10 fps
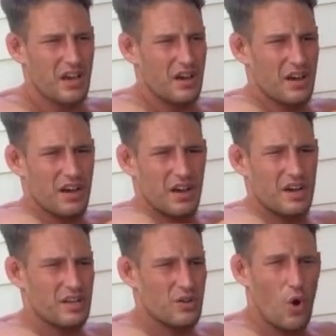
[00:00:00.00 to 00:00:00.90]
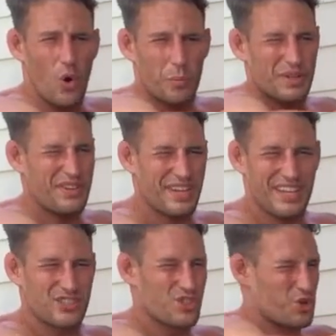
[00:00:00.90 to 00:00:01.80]
uh, you know,
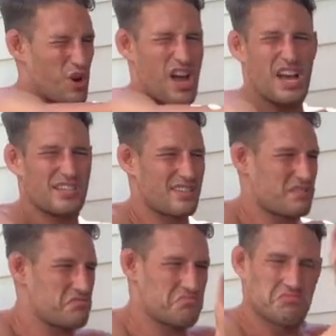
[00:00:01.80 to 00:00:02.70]
openness, trust.